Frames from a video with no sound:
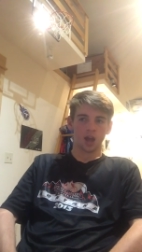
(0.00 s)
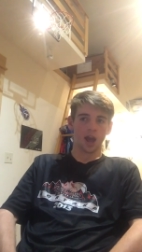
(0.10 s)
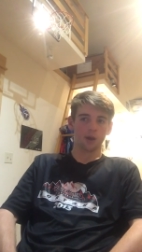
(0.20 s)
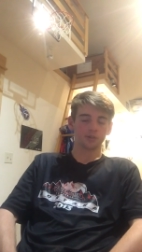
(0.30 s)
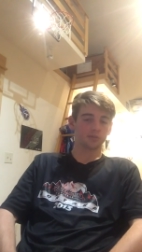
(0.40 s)

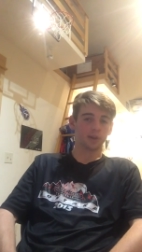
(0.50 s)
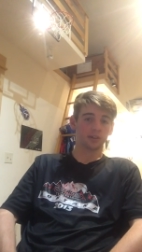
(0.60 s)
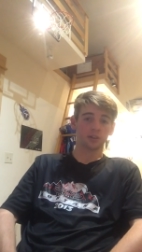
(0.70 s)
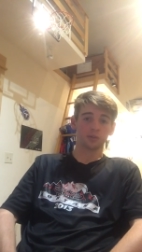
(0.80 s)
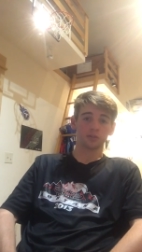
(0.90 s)
I was
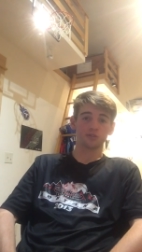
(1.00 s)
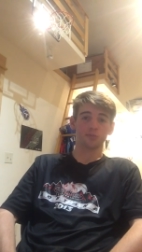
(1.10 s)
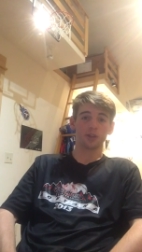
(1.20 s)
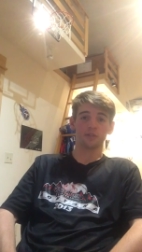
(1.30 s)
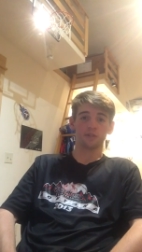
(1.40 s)
expecting them to
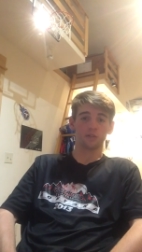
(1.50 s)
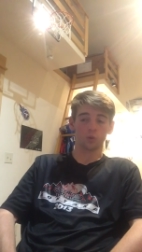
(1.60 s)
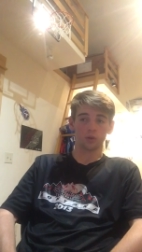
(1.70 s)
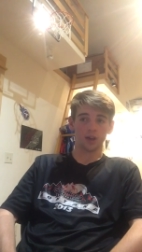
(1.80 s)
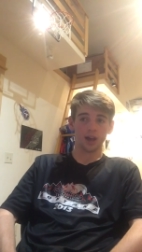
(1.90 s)
spread the
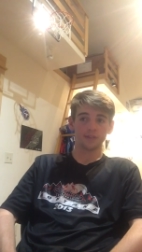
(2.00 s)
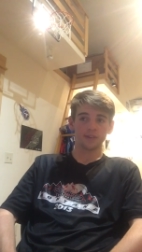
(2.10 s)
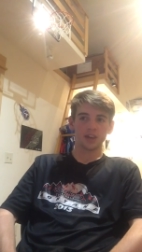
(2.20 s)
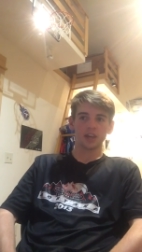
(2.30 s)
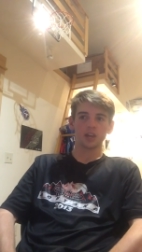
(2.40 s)
floor a lot,
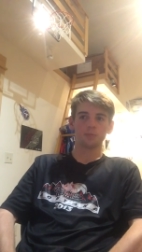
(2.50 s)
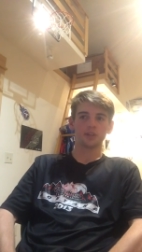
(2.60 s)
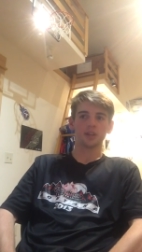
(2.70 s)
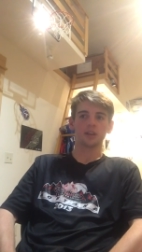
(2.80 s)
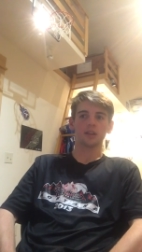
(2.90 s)
him
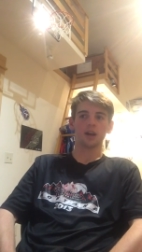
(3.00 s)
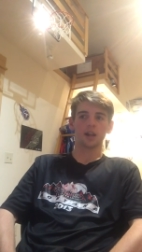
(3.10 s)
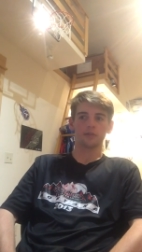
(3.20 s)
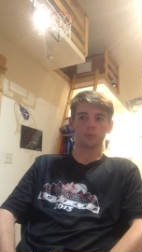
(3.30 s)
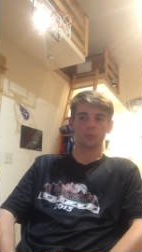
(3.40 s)
to get a
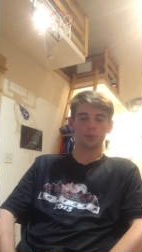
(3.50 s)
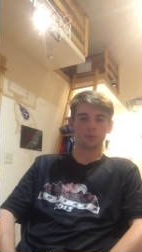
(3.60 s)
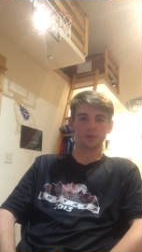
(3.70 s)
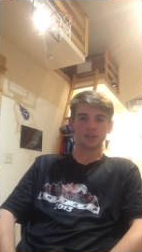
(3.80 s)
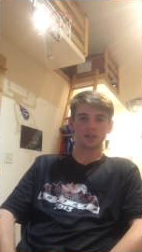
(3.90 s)
lot of open
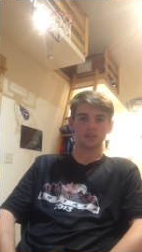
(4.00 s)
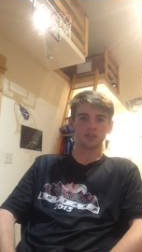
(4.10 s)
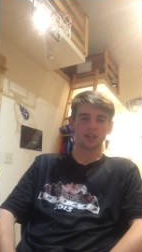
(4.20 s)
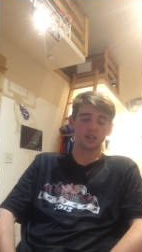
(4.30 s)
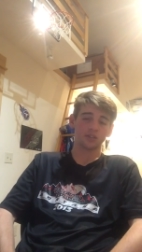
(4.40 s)

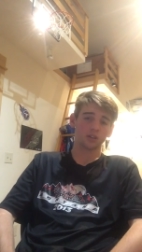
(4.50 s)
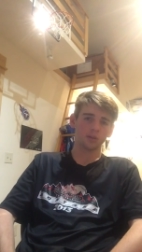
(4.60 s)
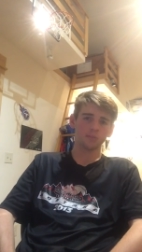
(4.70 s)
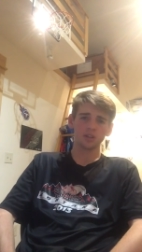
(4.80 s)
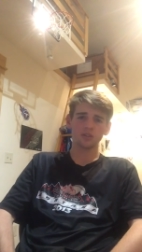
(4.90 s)
threes, and he's
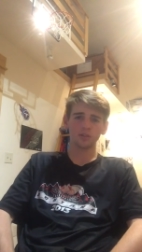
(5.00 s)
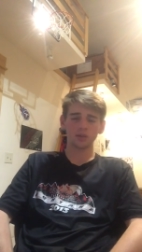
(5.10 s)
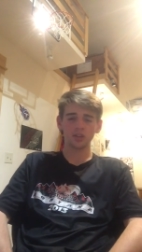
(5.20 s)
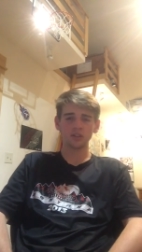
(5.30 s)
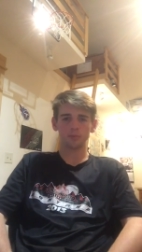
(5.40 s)

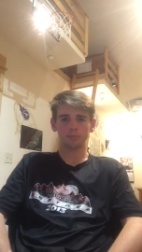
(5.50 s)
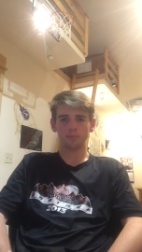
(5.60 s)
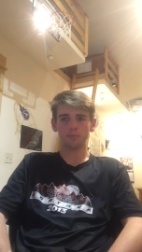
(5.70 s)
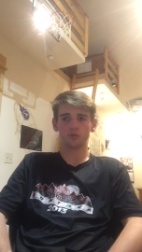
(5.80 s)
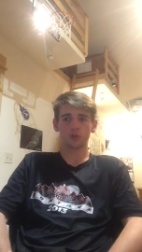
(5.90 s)
a
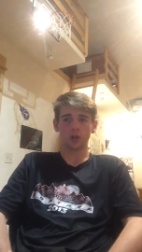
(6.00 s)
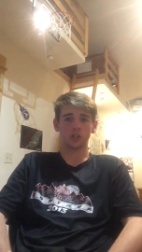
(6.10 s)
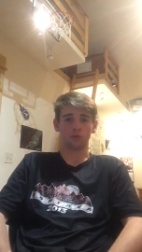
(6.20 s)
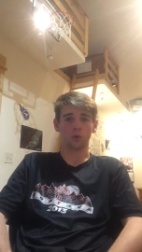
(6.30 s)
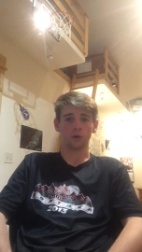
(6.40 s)

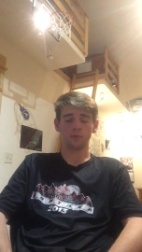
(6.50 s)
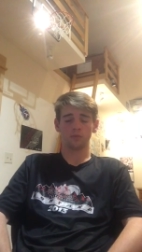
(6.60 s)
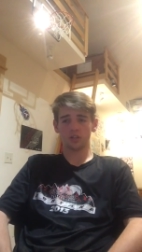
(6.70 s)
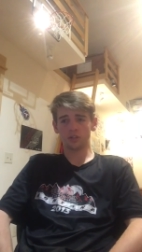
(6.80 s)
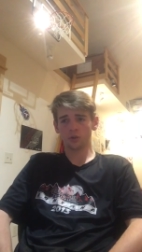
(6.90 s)
stretch four.
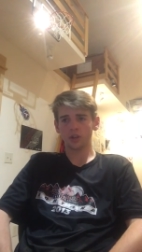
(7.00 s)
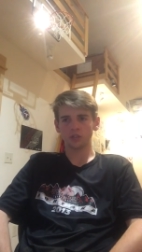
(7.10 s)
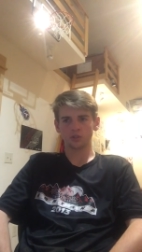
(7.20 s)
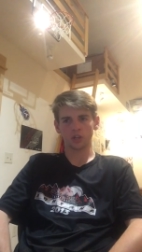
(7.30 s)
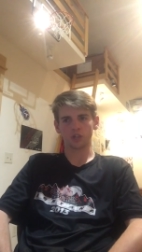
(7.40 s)
He's a
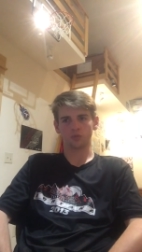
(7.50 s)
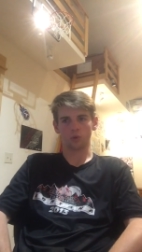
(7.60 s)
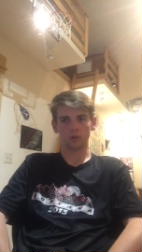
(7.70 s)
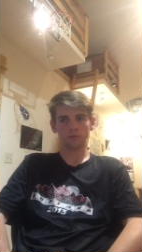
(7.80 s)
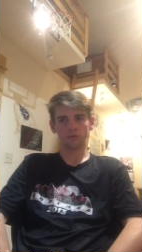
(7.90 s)
great stretch
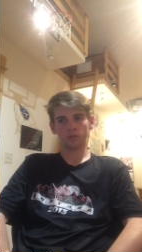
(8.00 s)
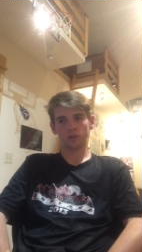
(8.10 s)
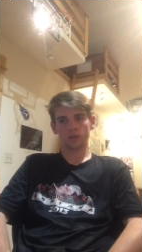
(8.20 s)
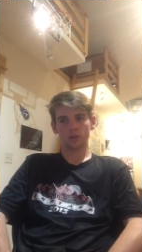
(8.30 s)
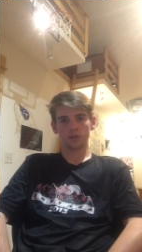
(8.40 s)
four.
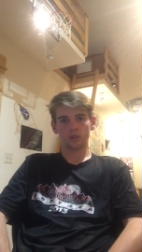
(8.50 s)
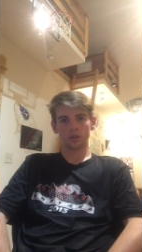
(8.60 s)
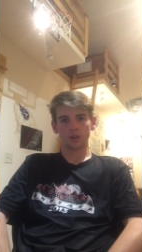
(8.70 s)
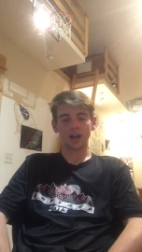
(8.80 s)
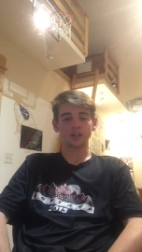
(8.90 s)

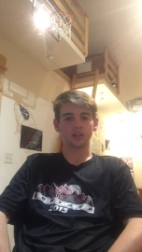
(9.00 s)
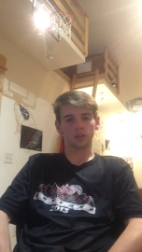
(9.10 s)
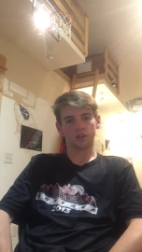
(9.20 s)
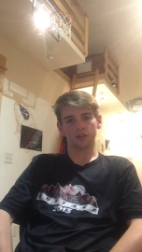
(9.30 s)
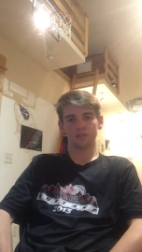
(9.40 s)

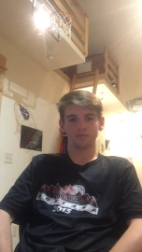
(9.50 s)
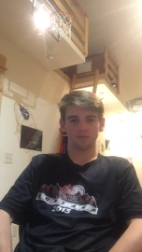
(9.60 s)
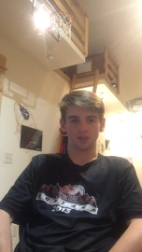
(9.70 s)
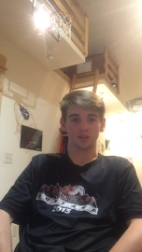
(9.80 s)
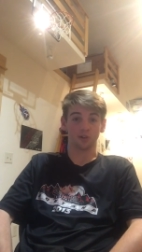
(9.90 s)
Ideally,
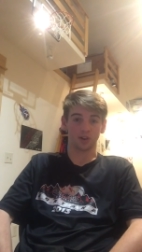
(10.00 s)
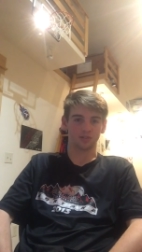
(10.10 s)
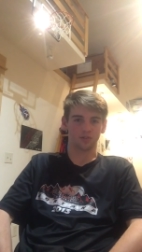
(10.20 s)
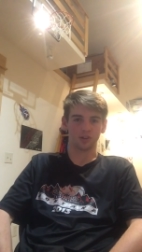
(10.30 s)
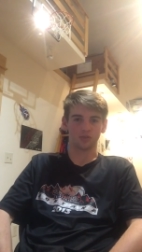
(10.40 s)
he's a
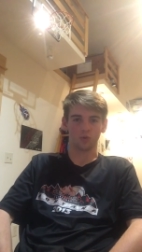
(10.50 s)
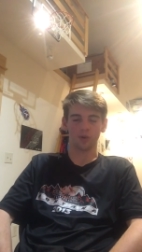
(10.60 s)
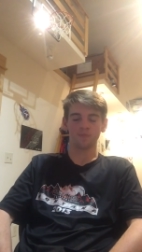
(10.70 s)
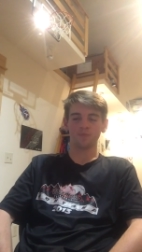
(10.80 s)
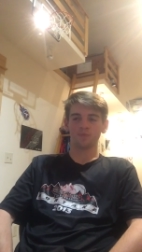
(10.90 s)
great stretch
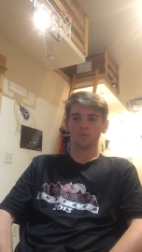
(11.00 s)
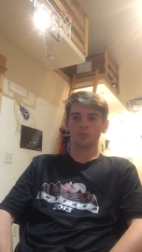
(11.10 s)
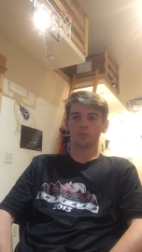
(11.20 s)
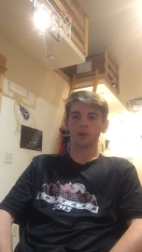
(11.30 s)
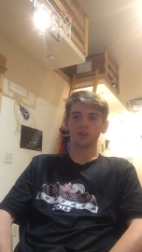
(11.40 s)
four,
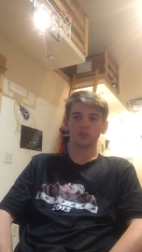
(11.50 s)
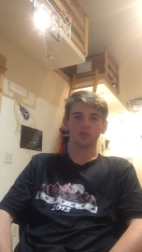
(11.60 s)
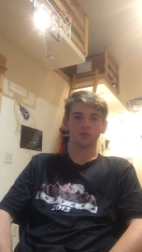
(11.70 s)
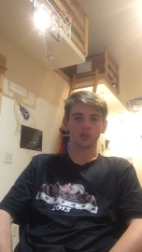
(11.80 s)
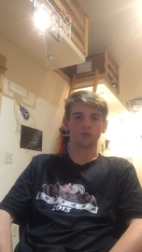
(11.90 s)
but he's a
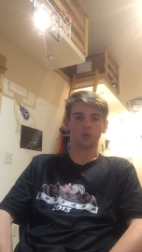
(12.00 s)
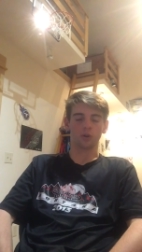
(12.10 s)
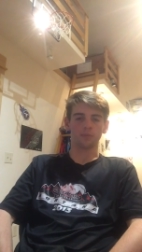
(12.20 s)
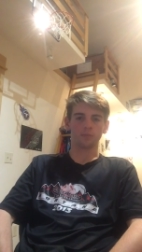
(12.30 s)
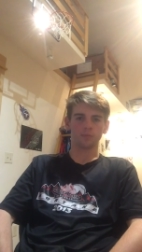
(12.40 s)
stretch
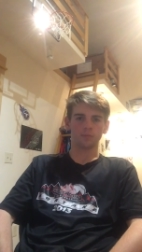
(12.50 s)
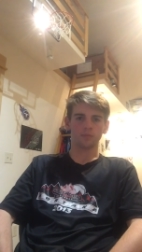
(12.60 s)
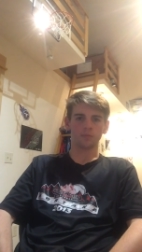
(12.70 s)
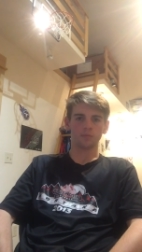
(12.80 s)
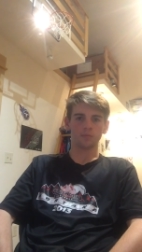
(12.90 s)
four.
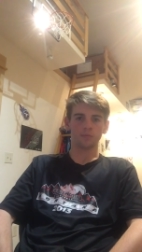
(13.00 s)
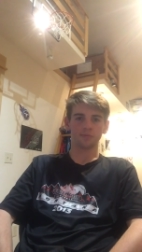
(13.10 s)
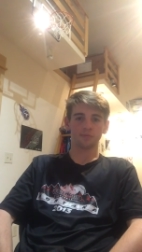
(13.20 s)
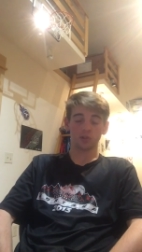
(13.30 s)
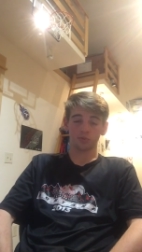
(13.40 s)

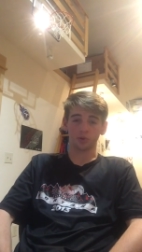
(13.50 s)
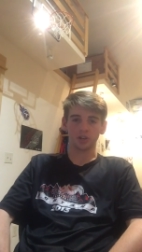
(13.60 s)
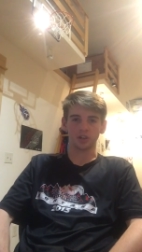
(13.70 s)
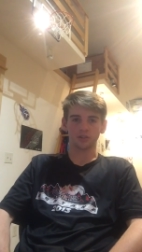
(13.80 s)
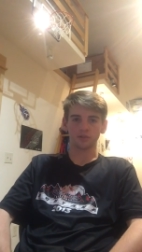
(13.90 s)
That's what
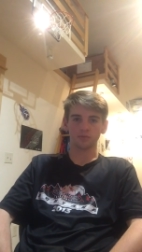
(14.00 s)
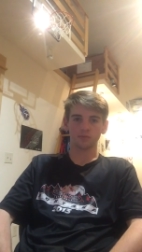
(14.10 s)
he is.